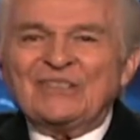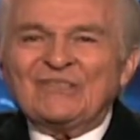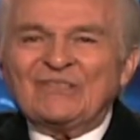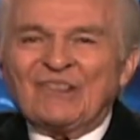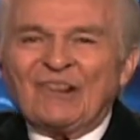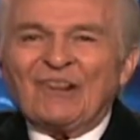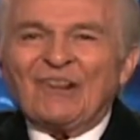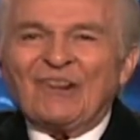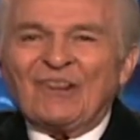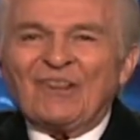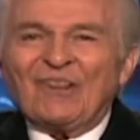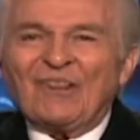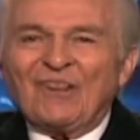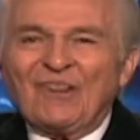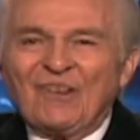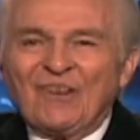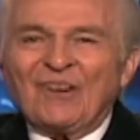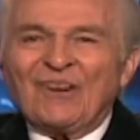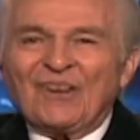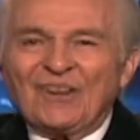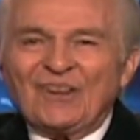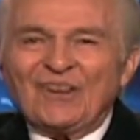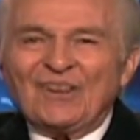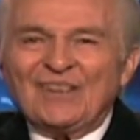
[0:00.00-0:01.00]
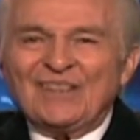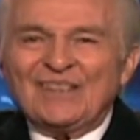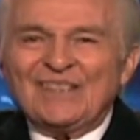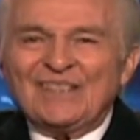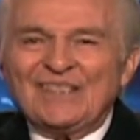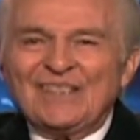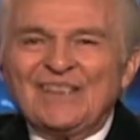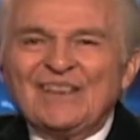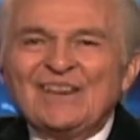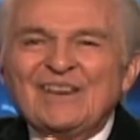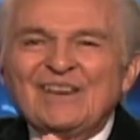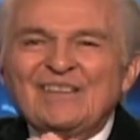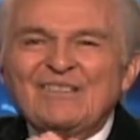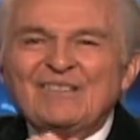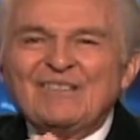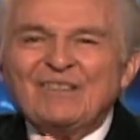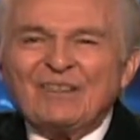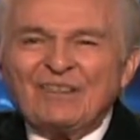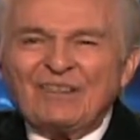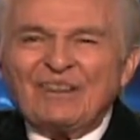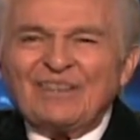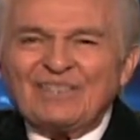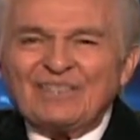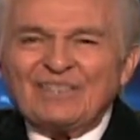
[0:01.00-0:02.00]
world order
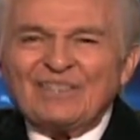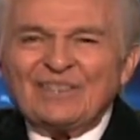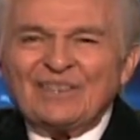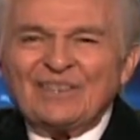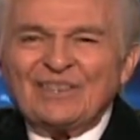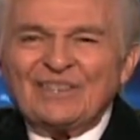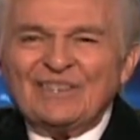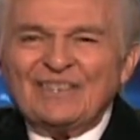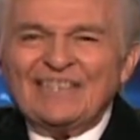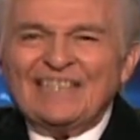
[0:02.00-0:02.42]
forever